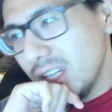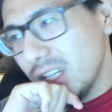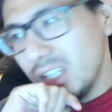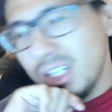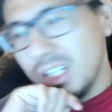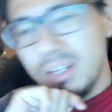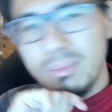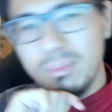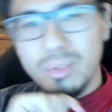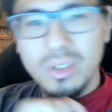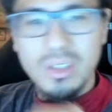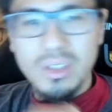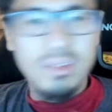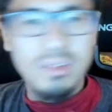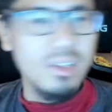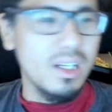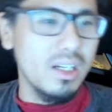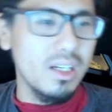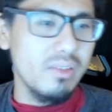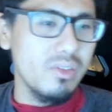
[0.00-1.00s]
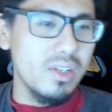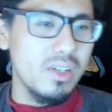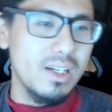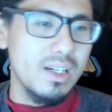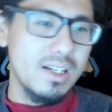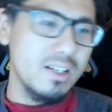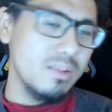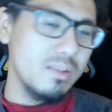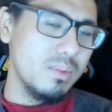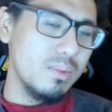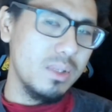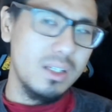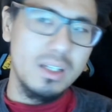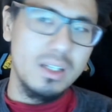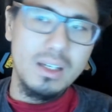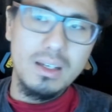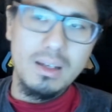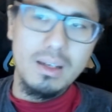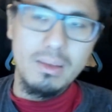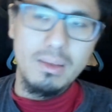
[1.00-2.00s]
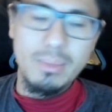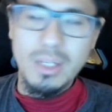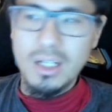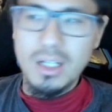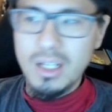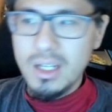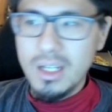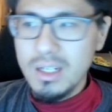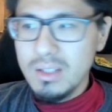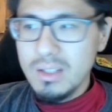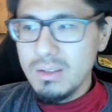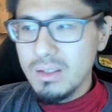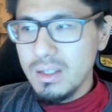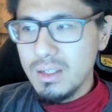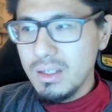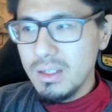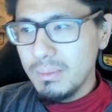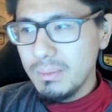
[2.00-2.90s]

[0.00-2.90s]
Can't believe that if you ask me. I, I mean, honestly,